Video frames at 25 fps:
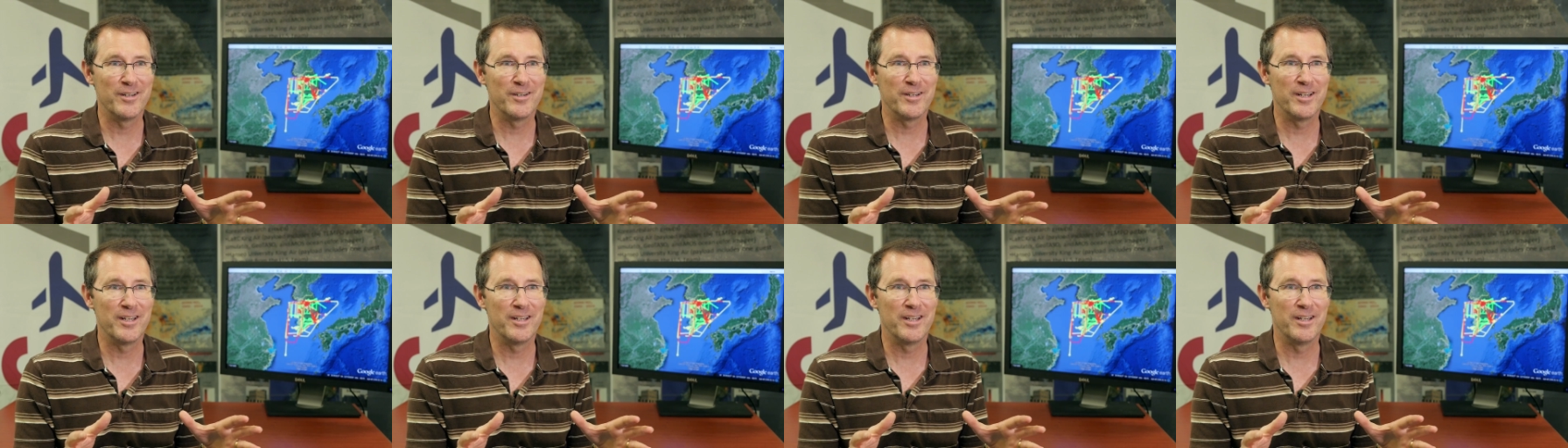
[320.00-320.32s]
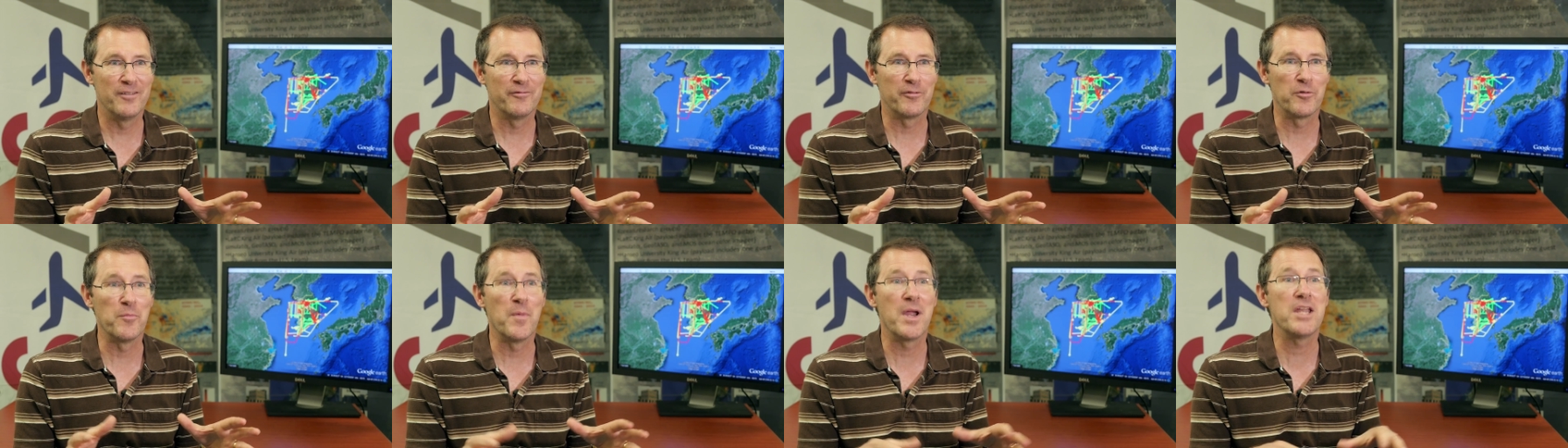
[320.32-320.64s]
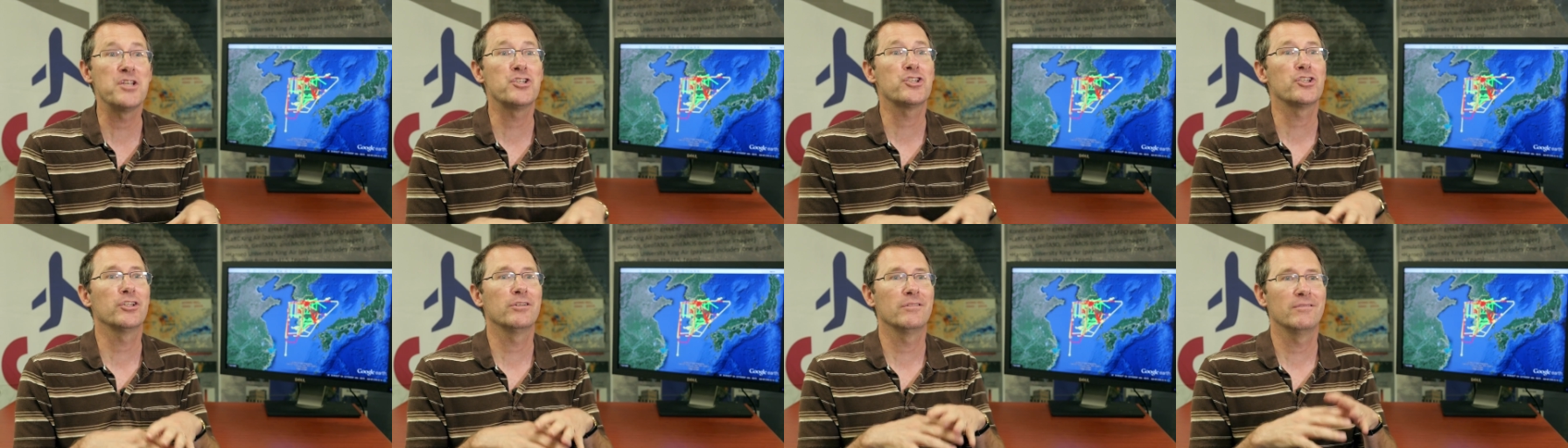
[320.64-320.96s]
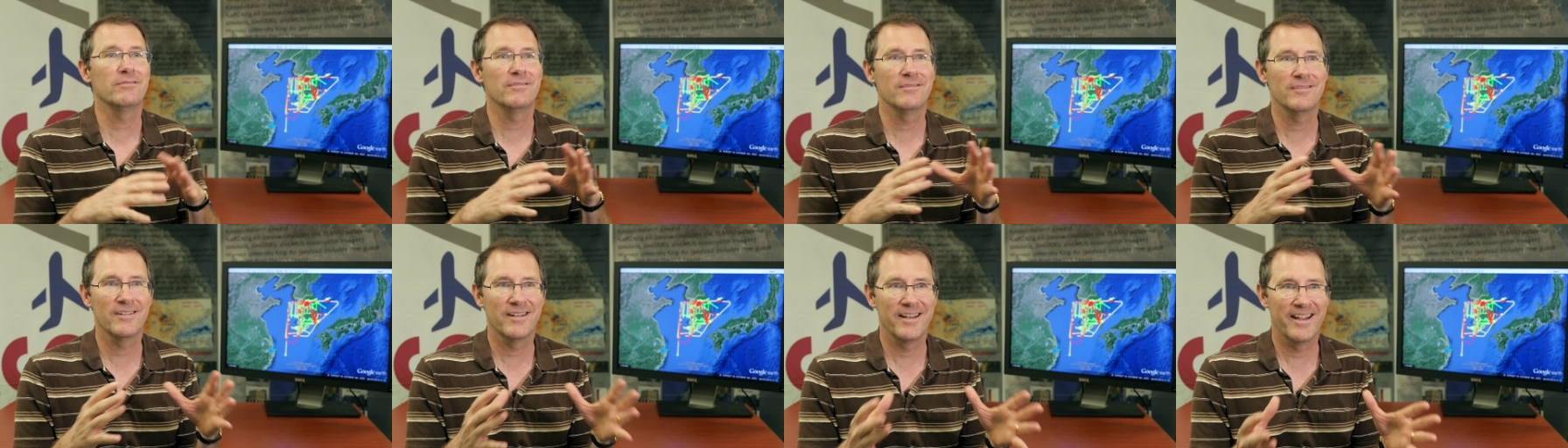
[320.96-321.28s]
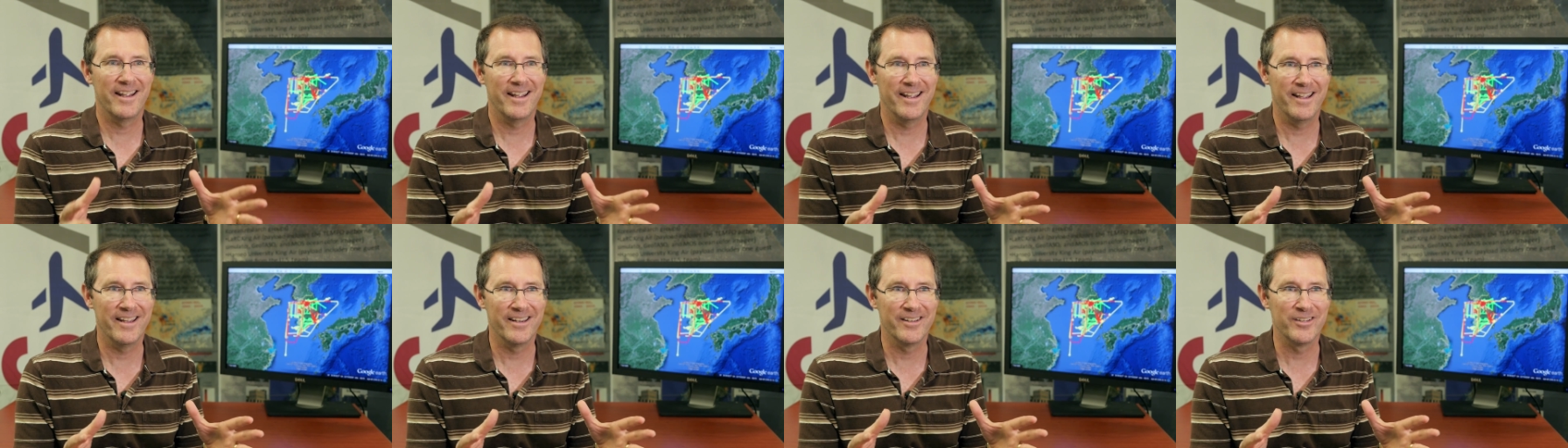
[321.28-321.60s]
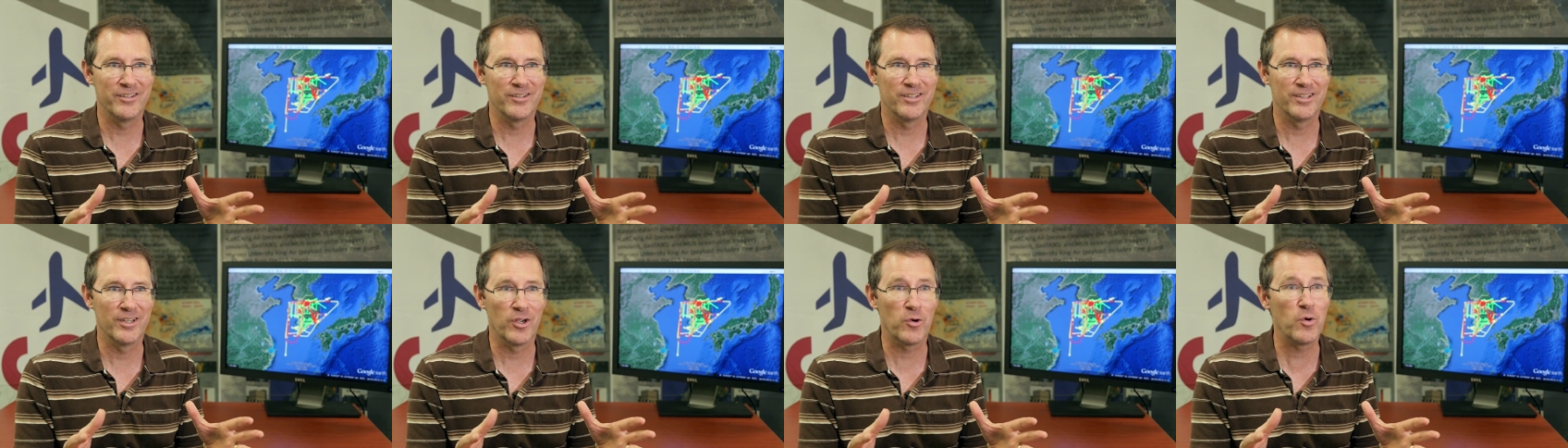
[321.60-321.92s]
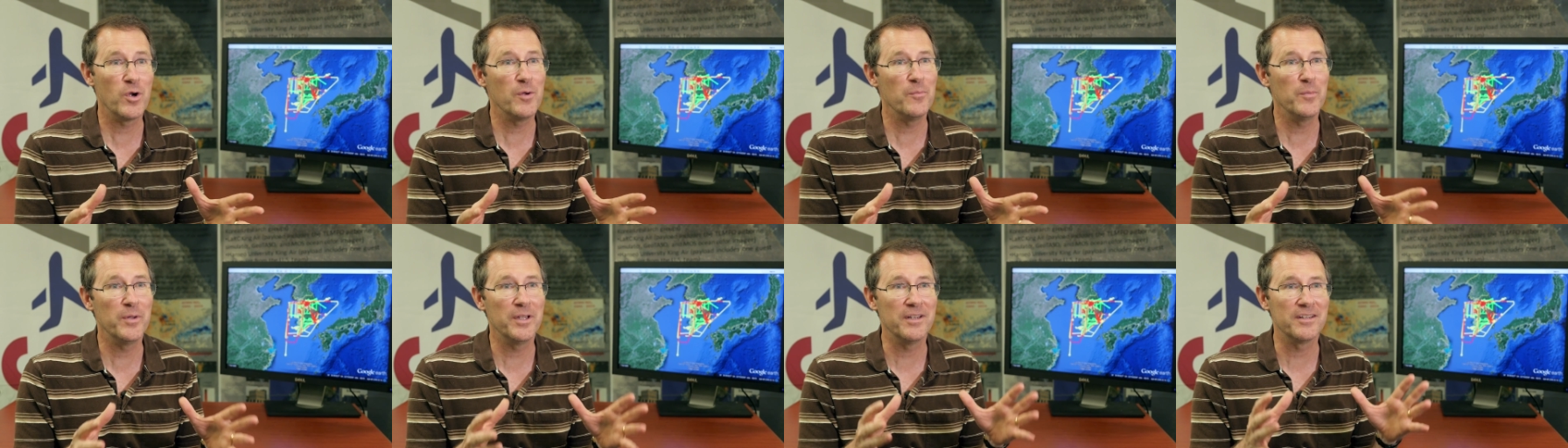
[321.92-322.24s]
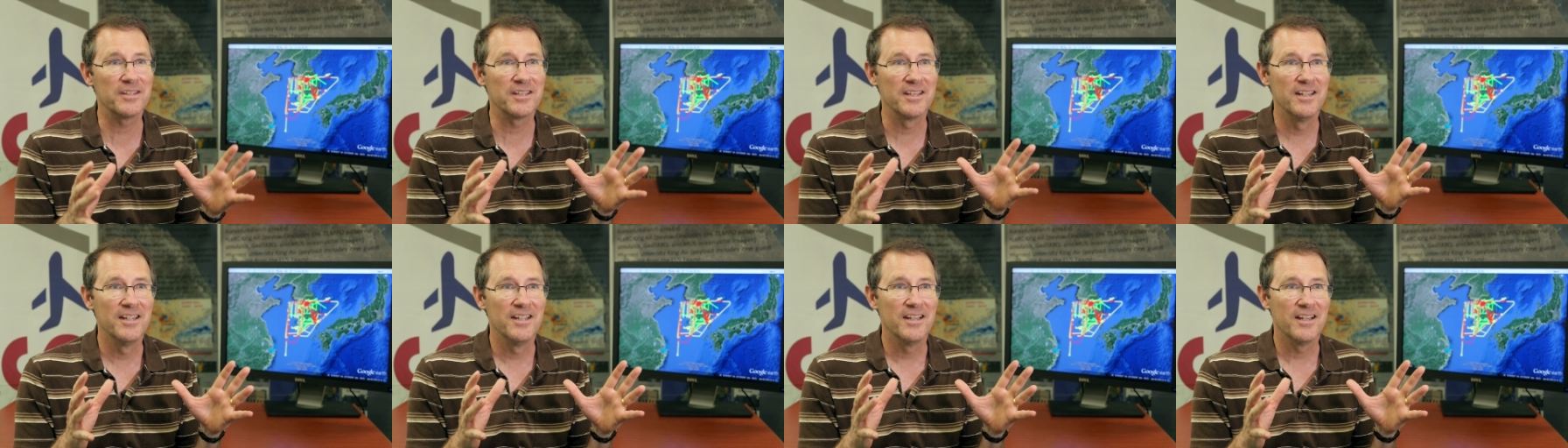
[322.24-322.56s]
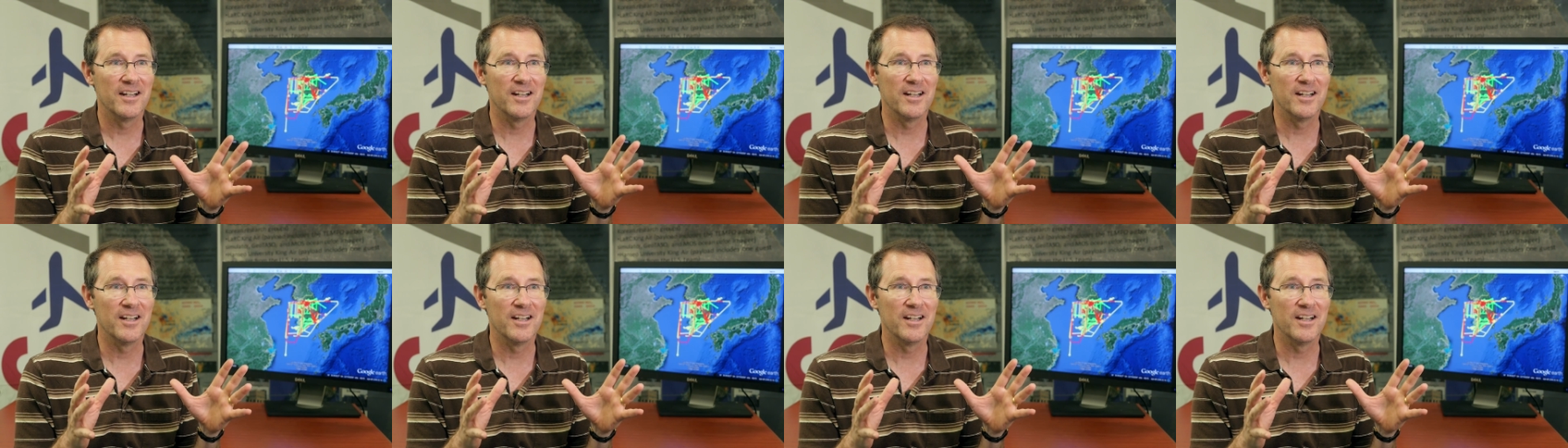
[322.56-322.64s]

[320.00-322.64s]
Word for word: and information and equipment